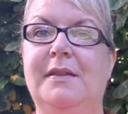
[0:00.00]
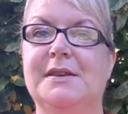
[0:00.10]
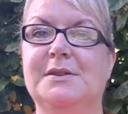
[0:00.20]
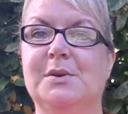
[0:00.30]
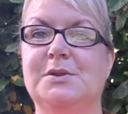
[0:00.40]

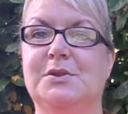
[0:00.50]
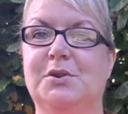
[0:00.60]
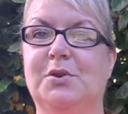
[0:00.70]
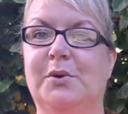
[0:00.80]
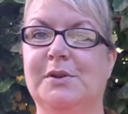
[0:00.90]
There's also
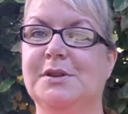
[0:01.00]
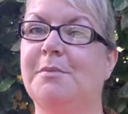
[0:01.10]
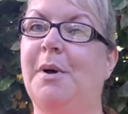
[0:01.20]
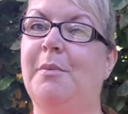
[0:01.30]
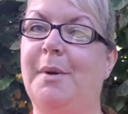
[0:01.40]
tutorials on
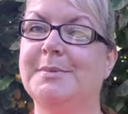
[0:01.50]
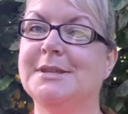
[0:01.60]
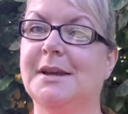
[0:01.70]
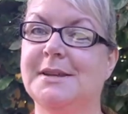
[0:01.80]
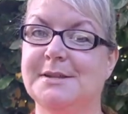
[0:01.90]
my
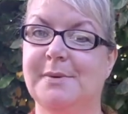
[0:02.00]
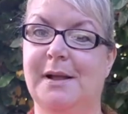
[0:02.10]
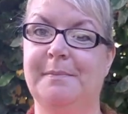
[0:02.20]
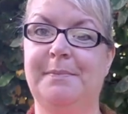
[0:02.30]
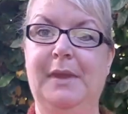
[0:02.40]
website as well.